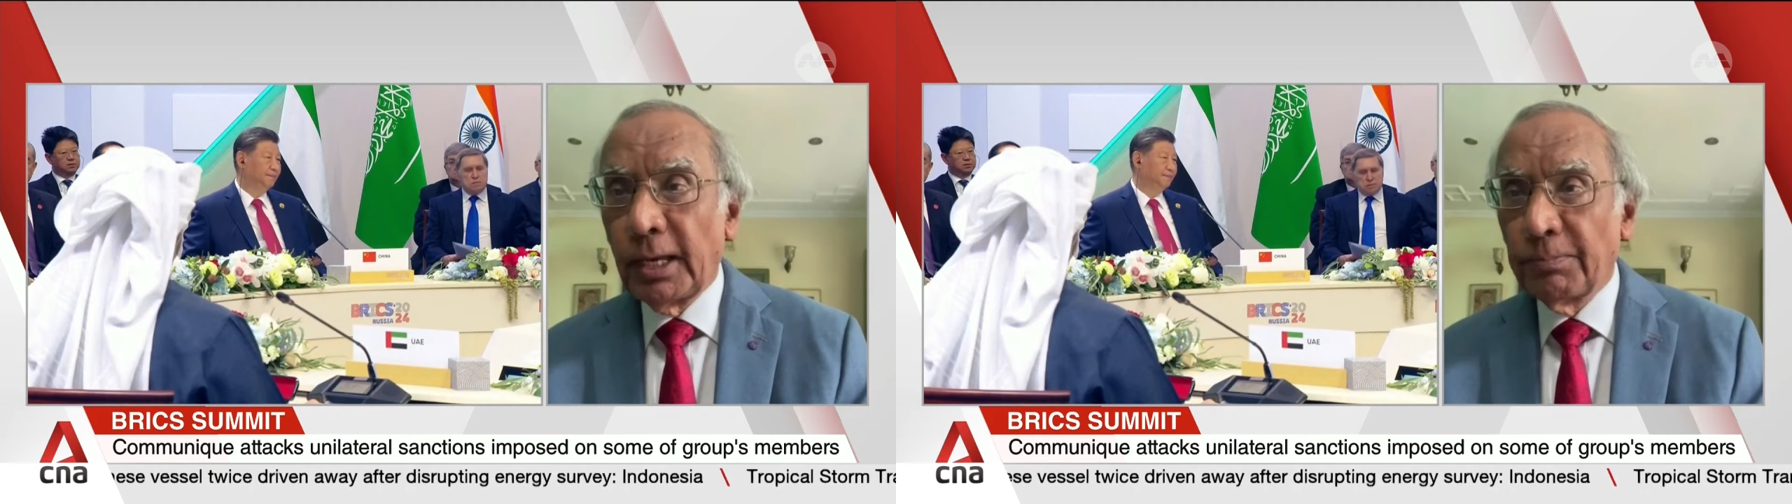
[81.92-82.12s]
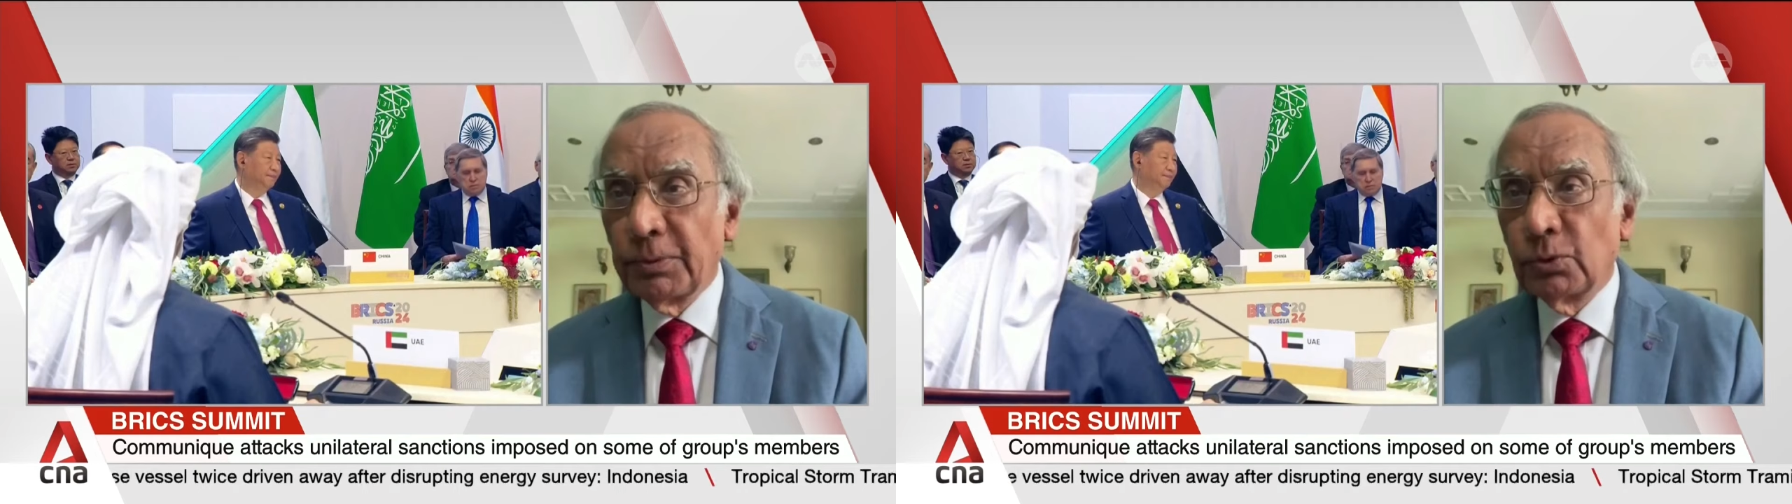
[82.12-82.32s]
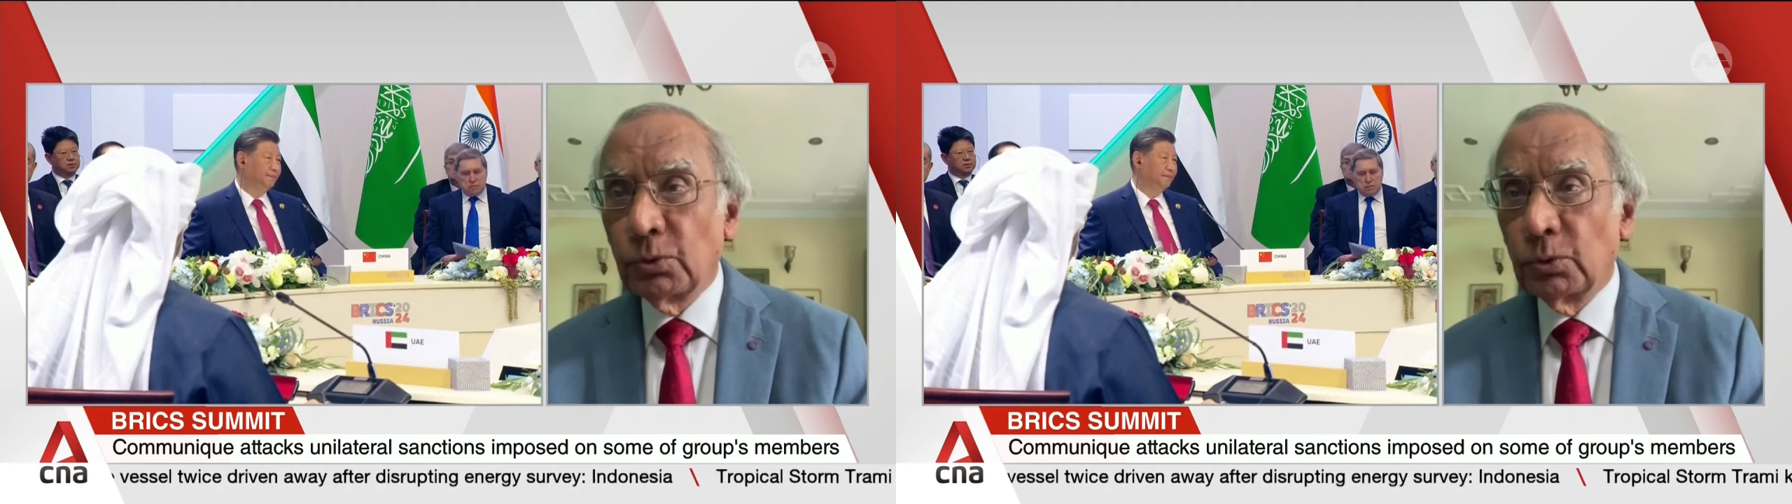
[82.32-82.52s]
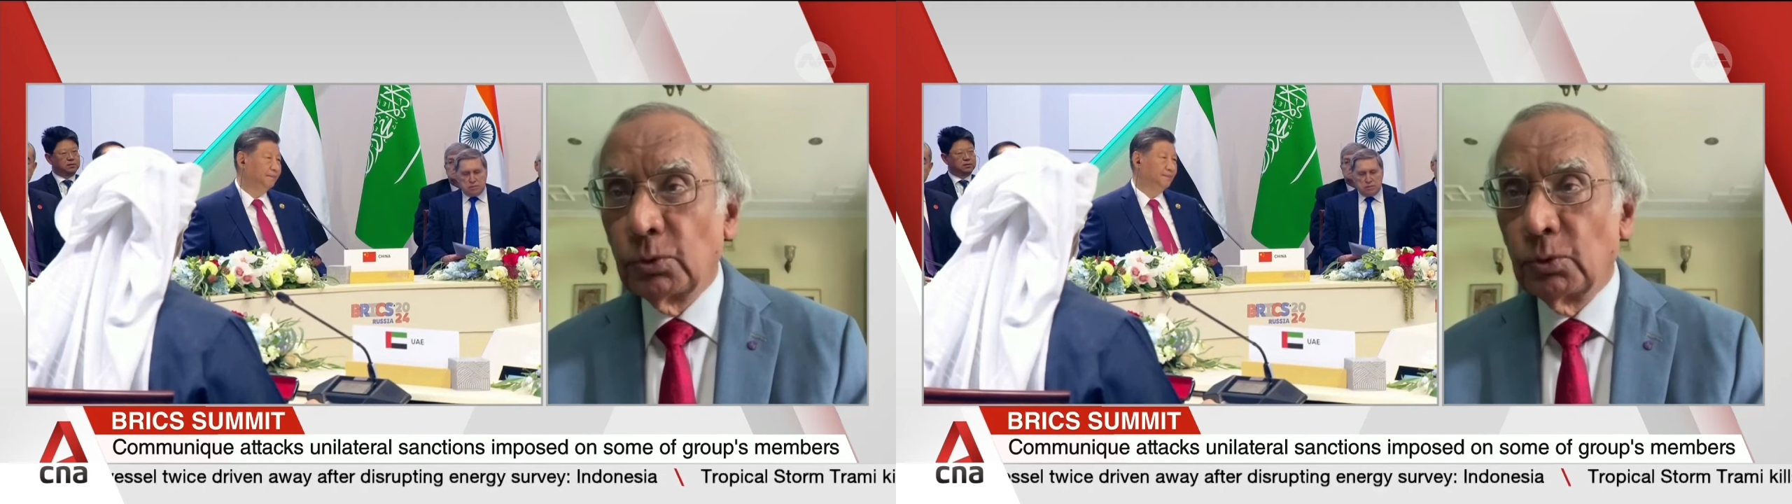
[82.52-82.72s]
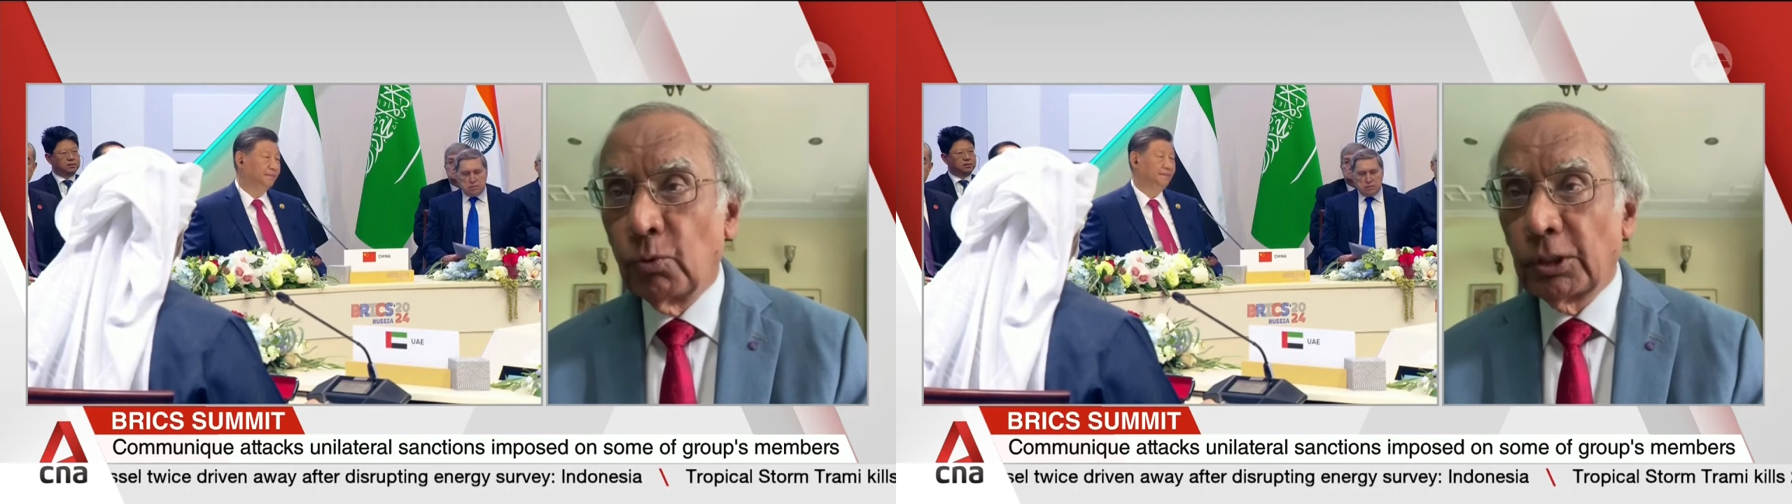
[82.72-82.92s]
happens
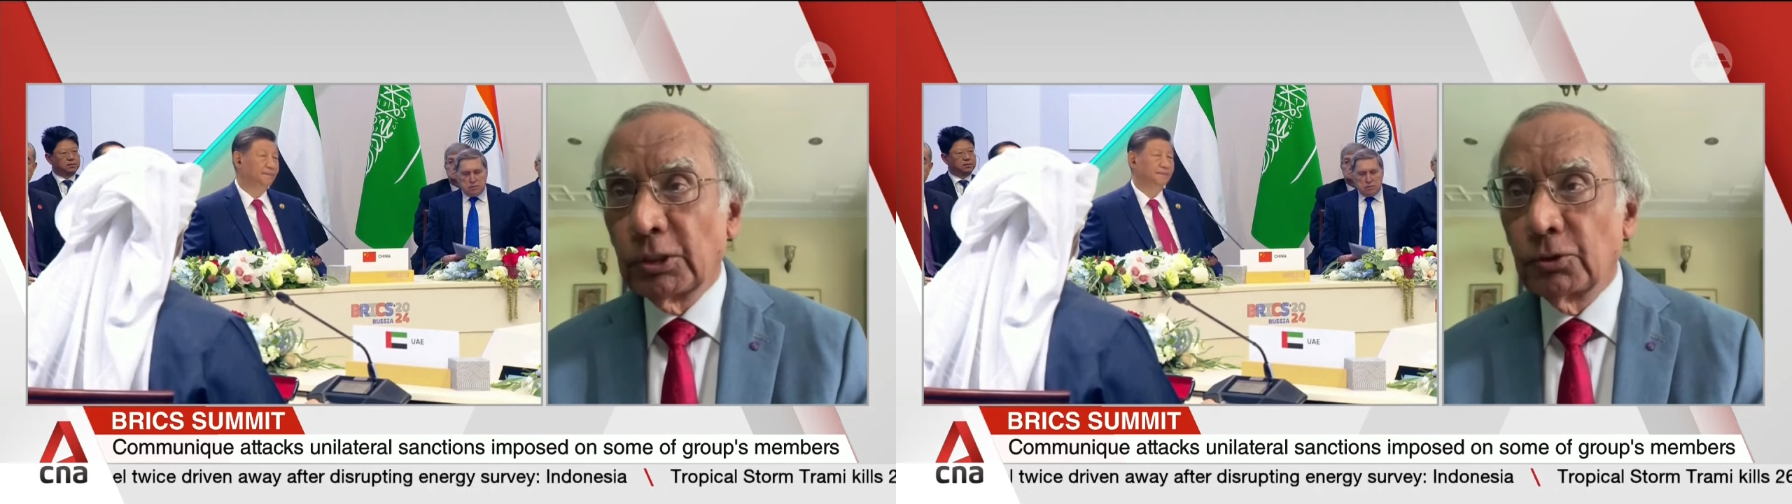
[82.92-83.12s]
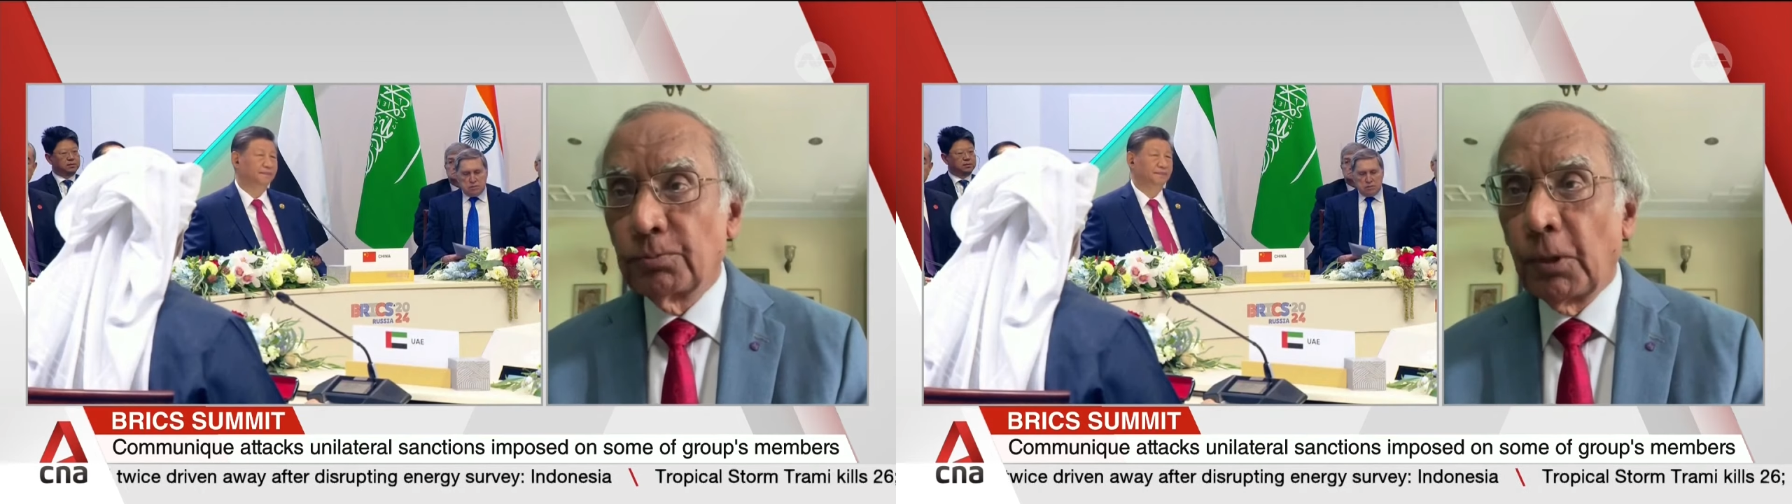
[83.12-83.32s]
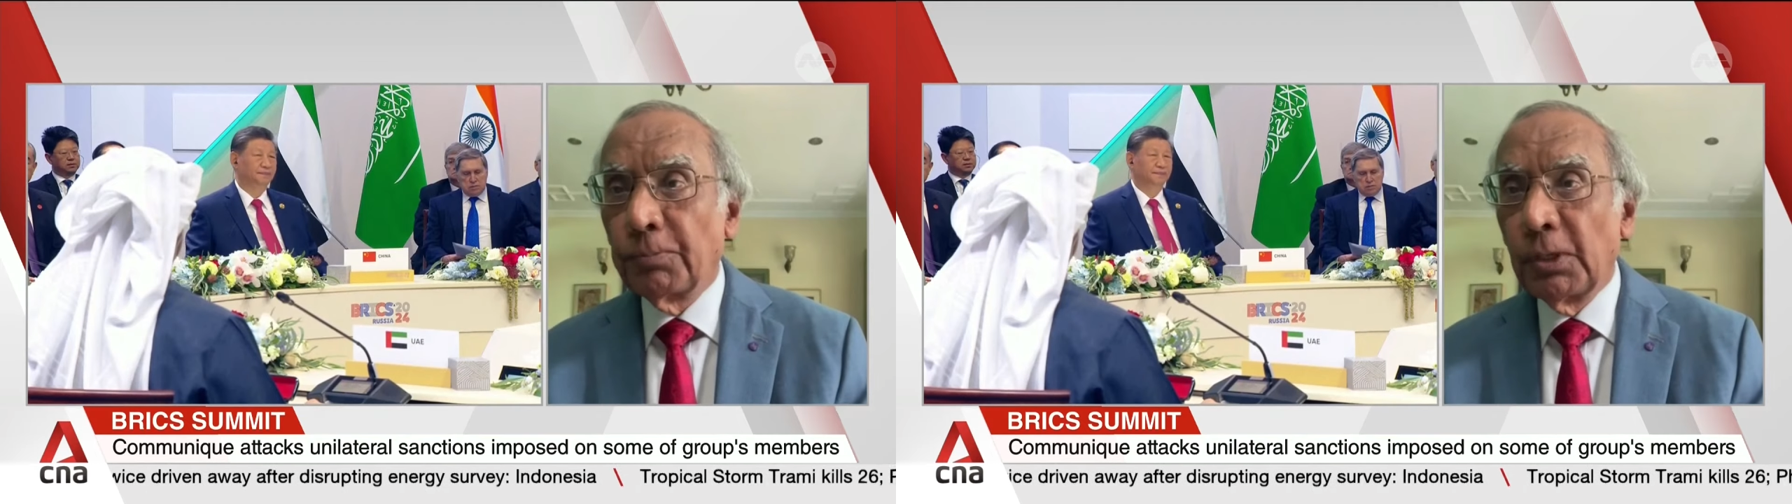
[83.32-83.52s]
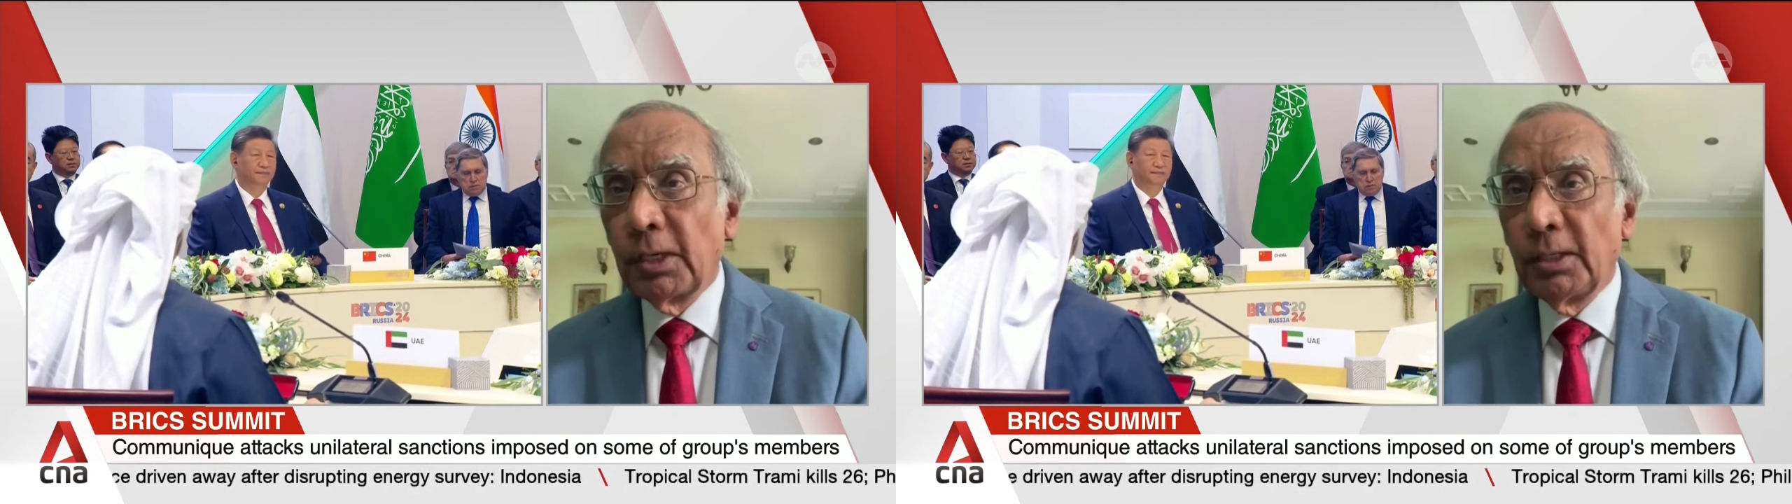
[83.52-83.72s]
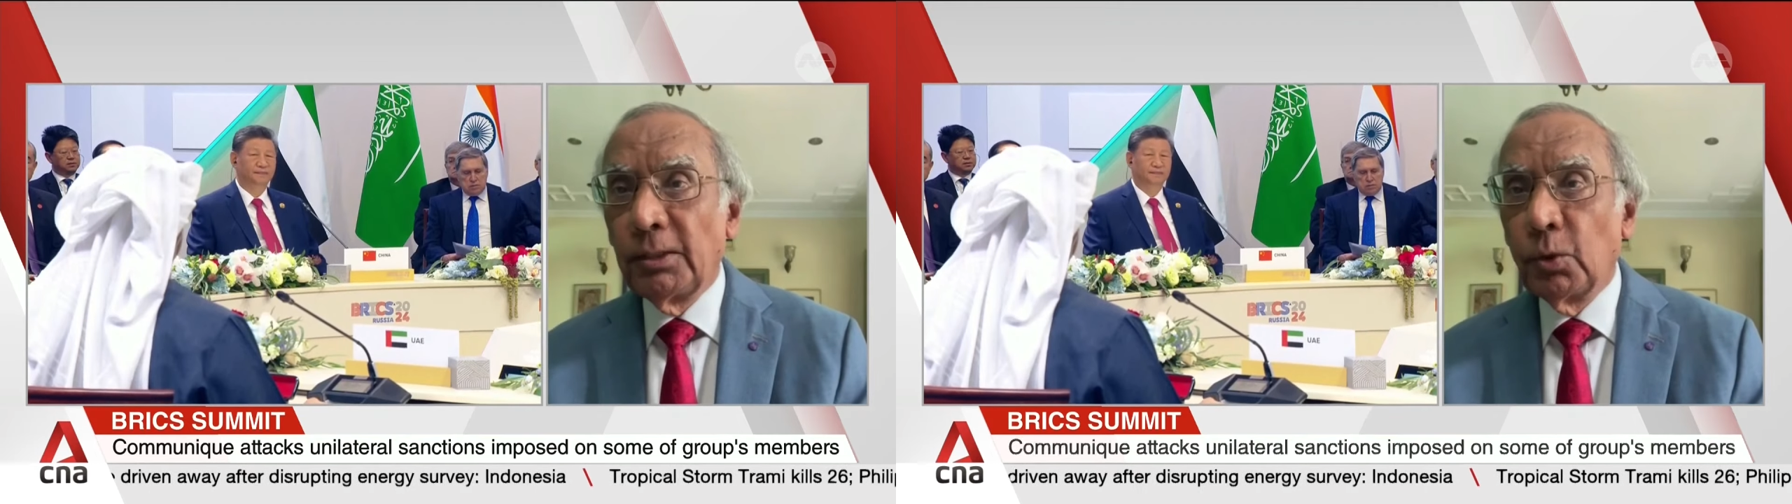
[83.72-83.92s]
to what is
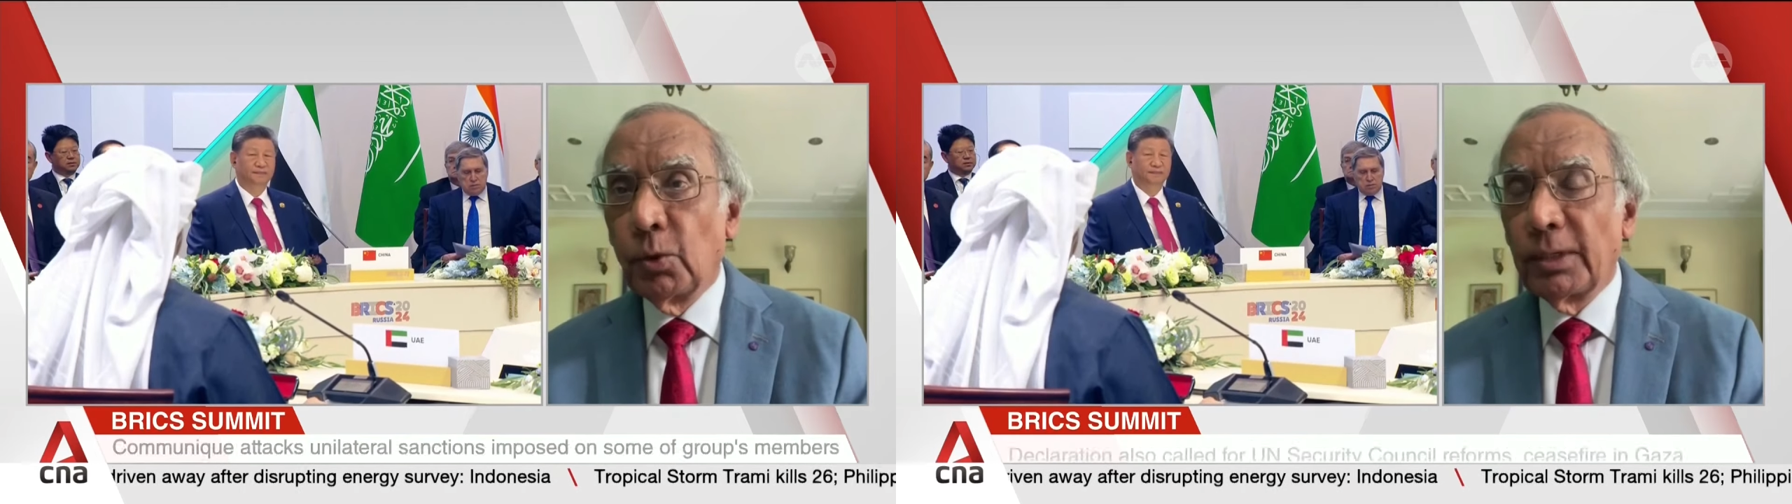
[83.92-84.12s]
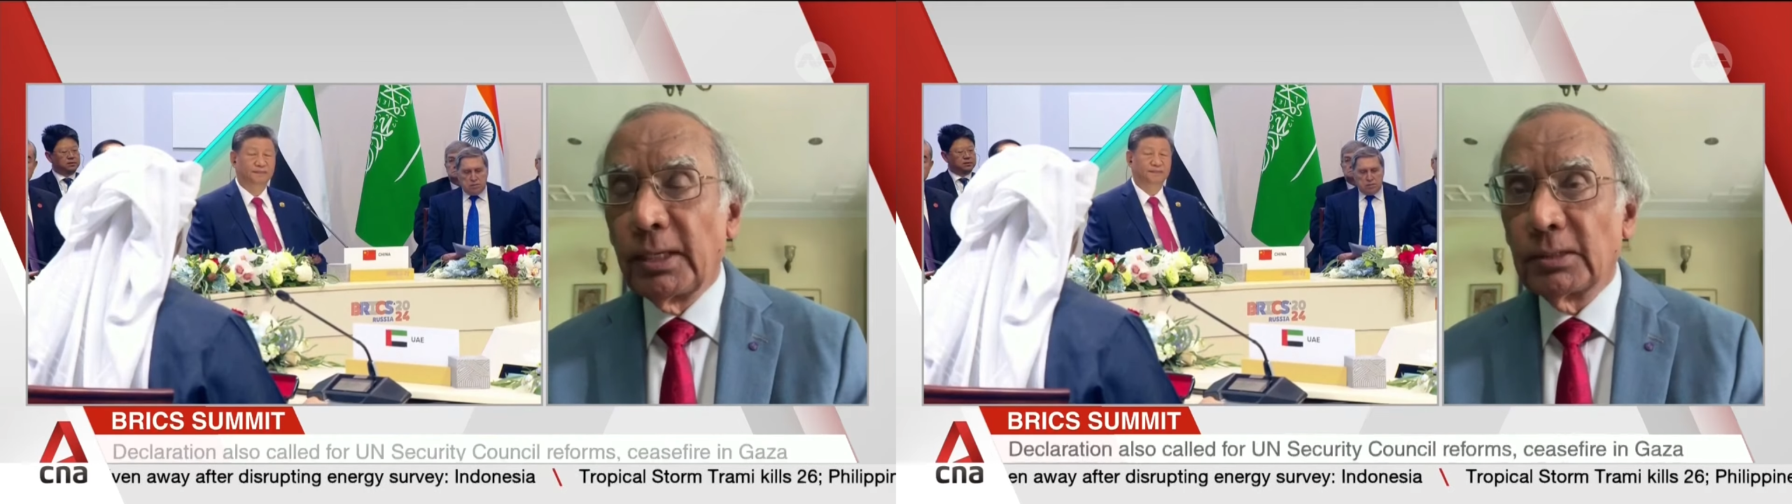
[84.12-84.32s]
popularly known